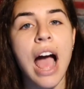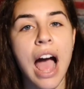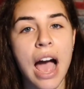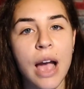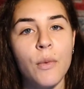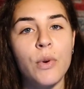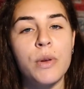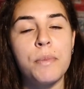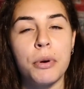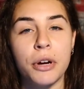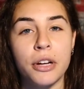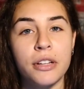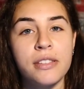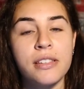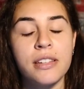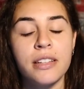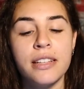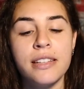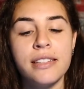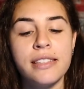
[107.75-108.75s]
I would
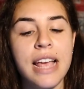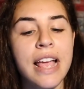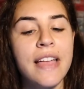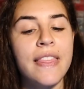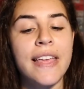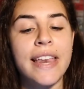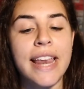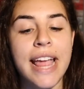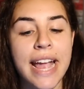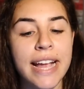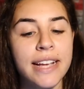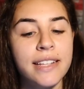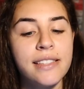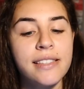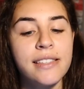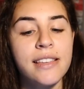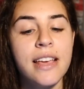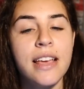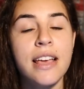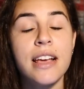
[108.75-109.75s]
personally say that
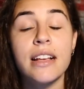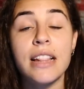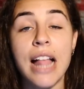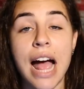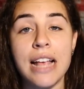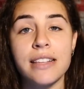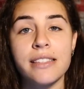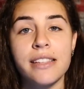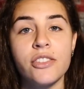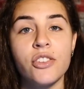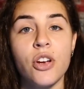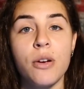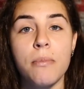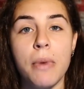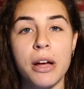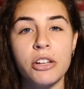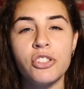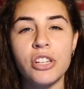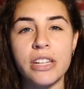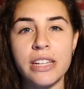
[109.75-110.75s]
ACE classes are
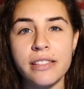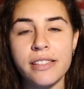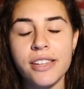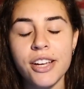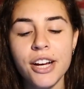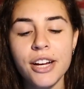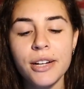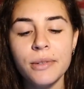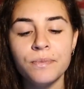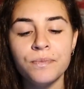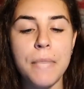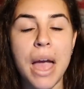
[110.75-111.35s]
much easier.